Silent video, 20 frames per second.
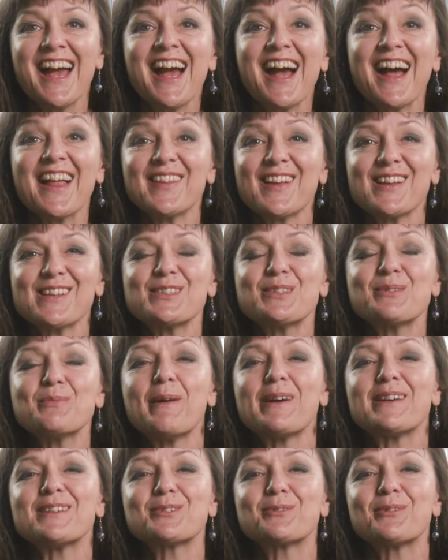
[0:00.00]
And that's the
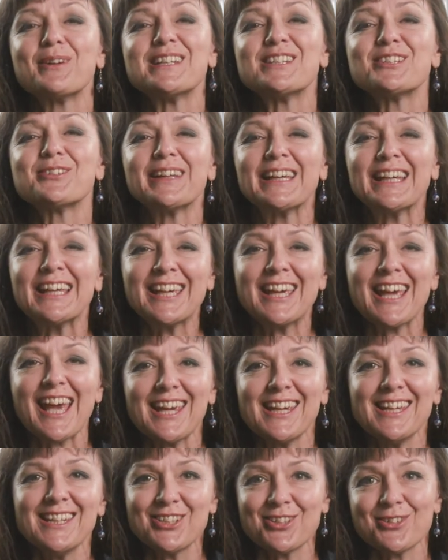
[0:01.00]
best way to
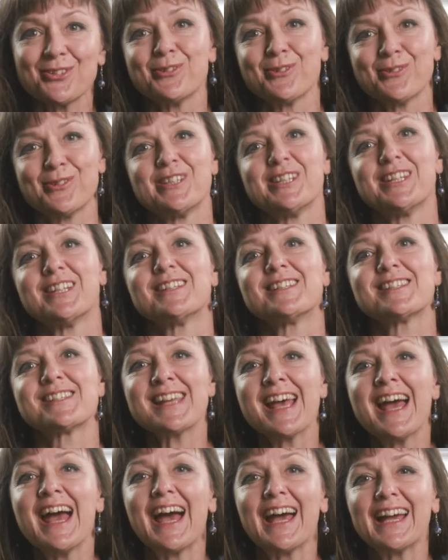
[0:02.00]
engage your audience
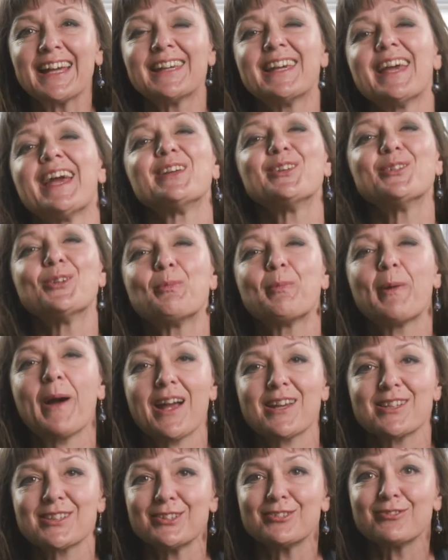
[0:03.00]
and get your
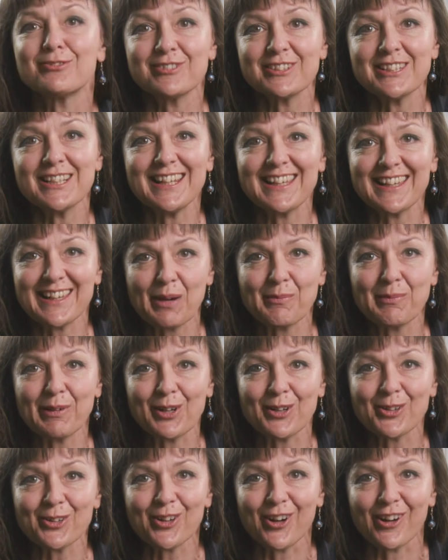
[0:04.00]
passion really coming
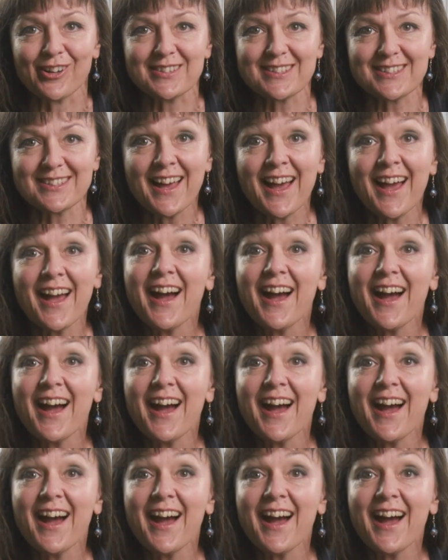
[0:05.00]
across.